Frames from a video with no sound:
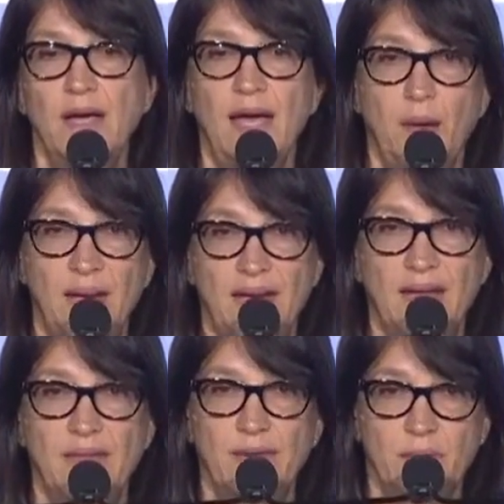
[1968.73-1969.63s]
how
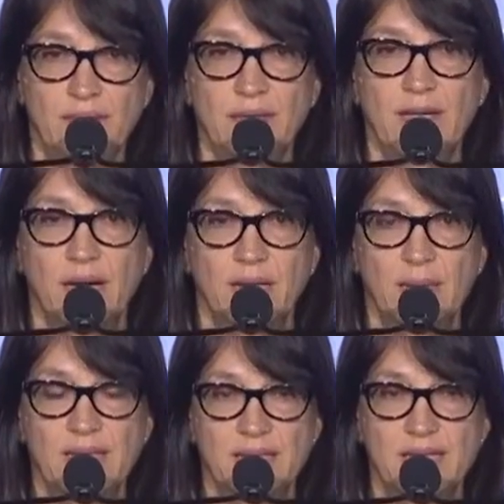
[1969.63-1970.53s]
bad the real
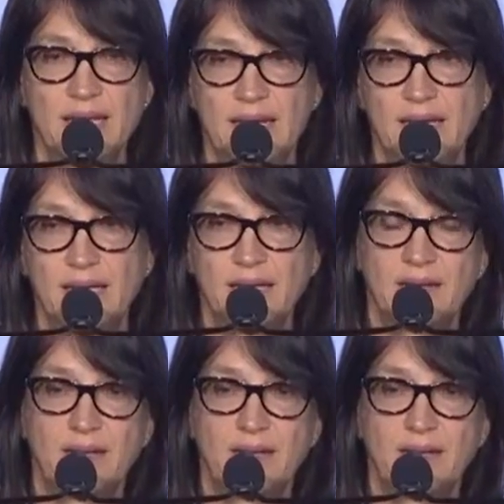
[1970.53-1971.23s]
economy is in Haiti,